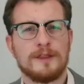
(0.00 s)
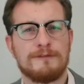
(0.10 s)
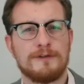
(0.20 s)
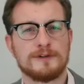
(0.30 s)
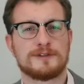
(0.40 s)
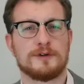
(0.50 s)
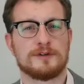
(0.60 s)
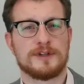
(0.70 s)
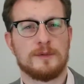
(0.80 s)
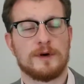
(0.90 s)
The first
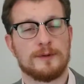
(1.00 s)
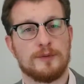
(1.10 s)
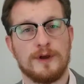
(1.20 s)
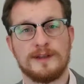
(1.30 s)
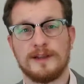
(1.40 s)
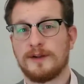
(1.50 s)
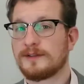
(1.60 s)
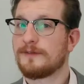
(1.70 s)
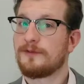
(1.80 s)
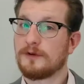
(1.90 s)
source I want to point out
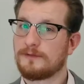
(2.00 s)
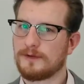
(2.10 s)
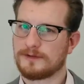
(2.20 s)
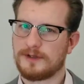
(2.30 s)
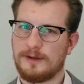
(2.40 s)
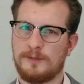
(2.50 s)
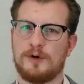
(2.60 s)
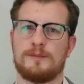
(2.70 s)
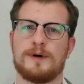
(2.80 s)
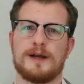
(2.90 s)
is if you're a first-time
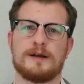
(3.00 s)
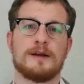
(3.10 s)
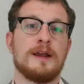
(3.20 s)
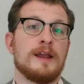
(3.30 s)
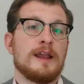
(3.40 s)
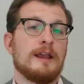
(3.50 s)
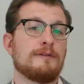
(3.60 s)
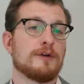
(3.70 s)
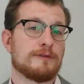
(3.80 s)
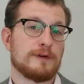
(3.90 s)
home buyer.
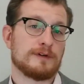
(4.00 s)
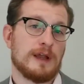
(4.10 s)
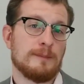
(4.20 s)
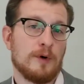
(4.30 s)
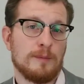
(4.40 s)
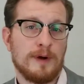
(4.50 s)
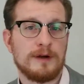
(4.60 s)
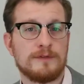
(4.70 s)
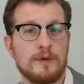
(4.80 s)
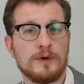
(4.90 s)
If you're a first-time home
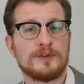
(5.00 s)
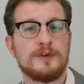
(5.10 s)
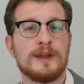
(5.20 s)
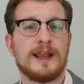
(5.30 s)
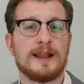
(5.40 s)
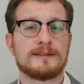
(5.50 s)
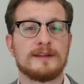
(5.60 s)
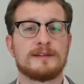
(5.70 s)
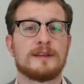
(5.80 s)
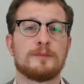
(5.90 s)
buyer, of course, you get
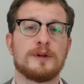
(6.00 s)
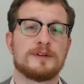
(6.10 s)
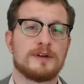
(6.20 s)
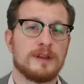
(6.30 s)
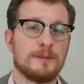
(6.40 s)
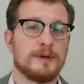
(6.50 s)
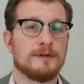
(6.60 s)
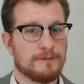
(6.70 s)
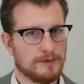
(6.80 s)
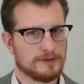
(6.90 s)
access to the British Columbia
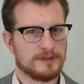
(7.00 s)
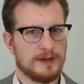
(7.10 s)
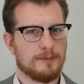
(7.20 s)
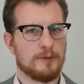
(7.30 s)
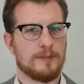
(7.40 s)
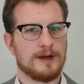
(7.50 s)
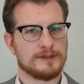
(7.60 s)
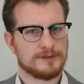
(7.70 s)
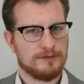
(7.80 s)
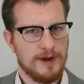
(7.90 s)
First-Time Home
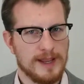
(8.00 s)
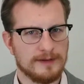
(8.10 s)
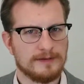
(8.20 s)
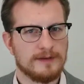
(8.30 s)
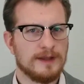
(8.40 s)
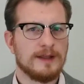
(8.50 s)
Buyers Grant.